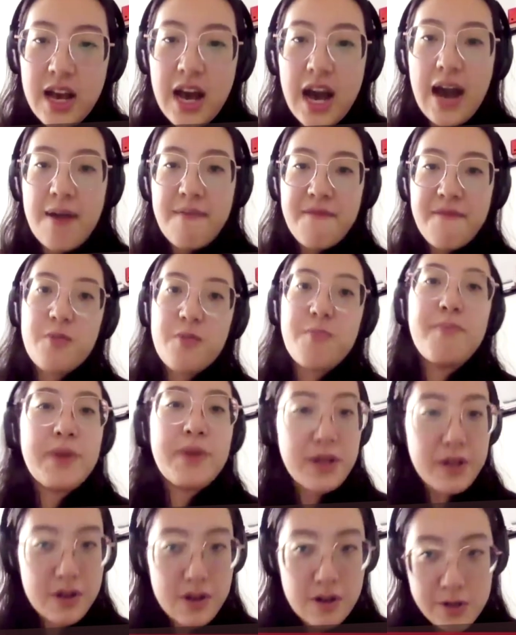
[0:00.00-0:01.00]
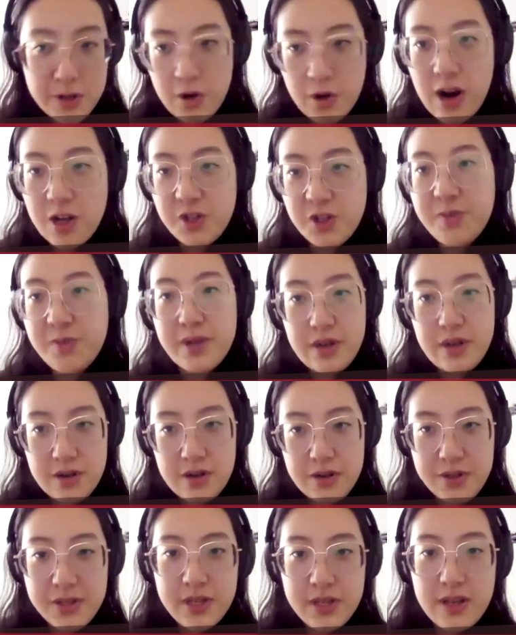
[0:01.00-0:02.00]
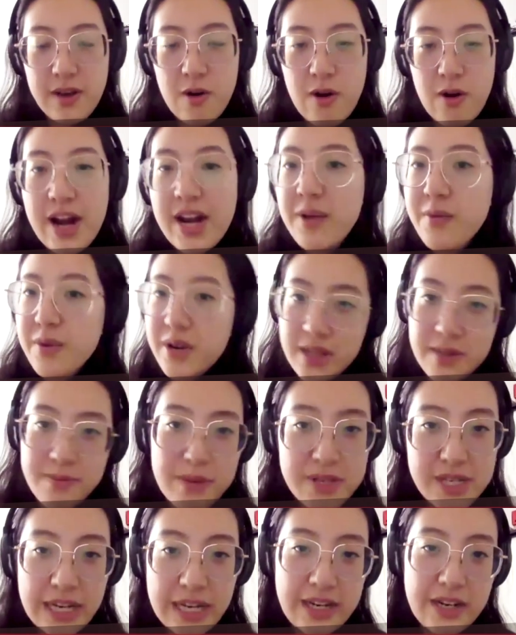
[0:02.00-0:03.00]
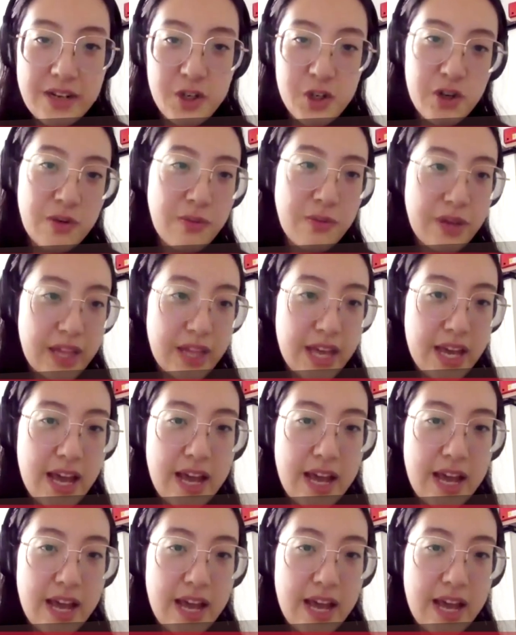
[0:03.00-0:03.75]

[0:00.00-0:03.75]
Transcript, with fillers: um, for builders or entrepreneurs or anyone in the music industry, really.